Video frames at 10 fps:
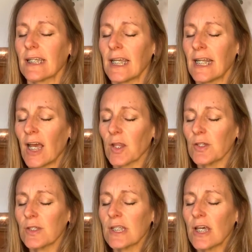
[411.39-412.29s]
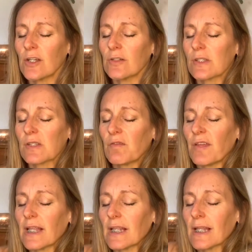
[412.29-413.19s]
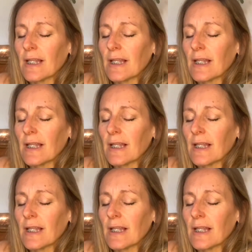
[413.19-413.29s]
in how those circles feel.